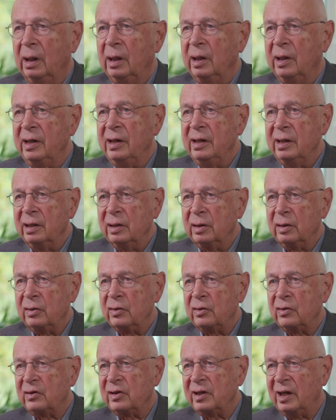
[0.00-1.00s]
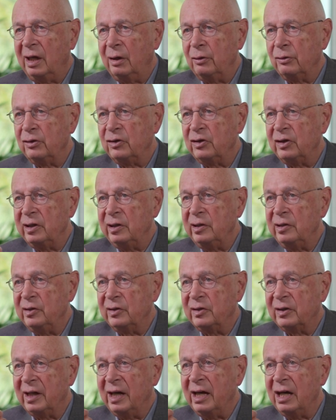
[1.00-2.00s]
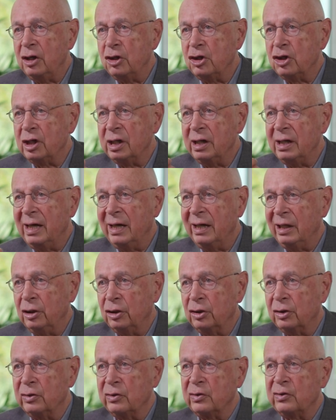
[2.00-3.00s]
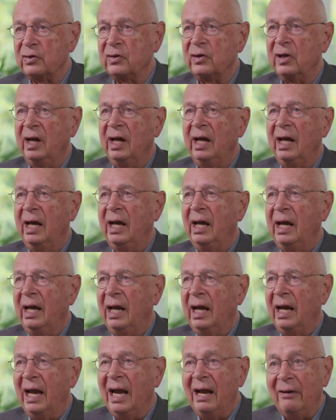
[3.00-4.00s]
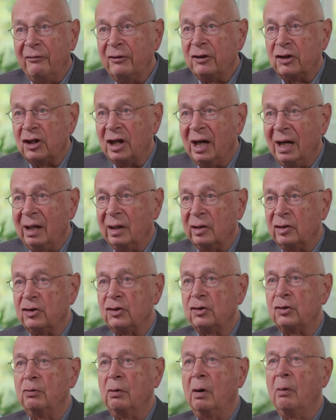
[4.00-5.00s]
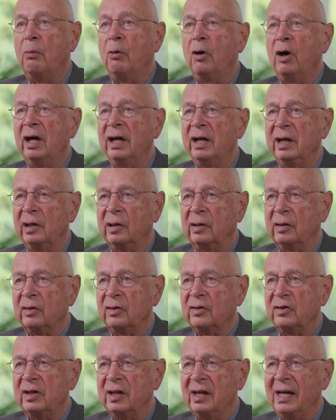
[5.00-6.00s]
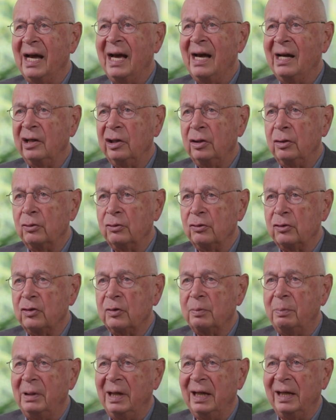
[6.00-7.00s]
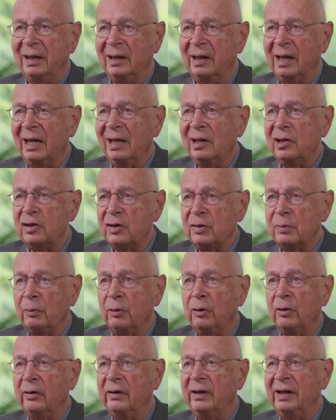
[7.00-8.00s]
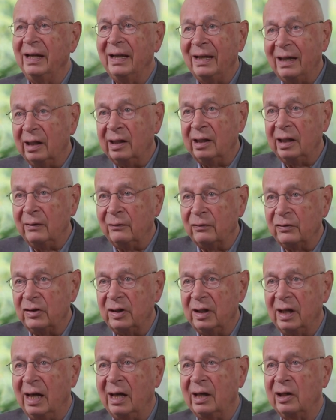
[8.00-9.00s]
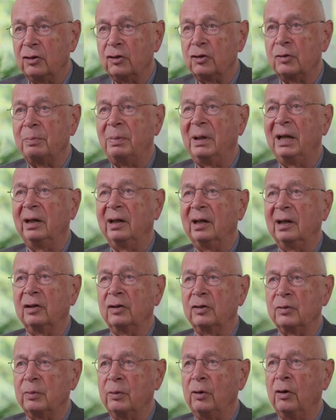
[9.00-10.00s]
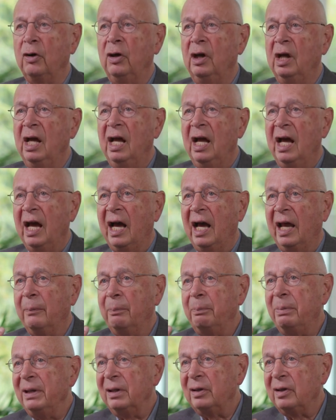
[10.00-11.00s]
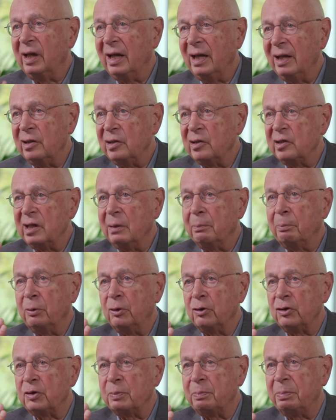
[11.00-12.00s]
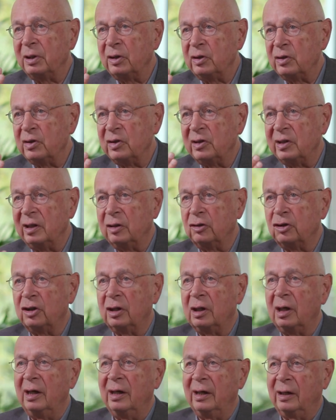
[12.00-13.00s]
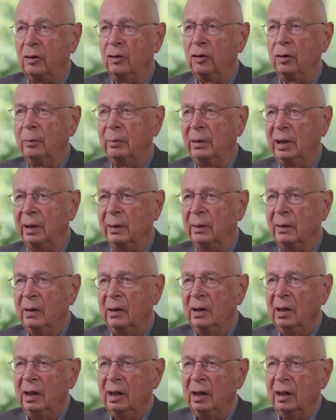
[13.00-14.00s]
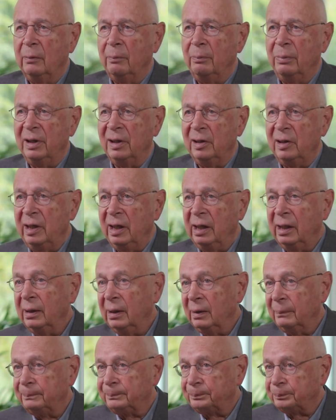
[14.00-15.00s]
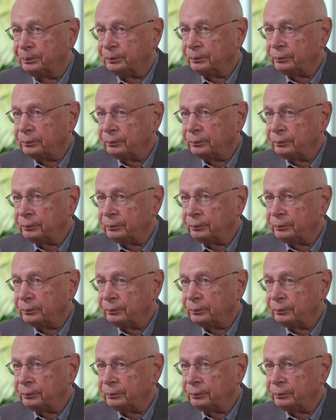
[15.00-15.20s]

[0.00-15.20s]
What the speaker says: Here, Southeast Asian nations have a chance to avoid scenarios played elsewhere, negative scenarios played elsewhere, and build a healthy and prosperous digital economy, building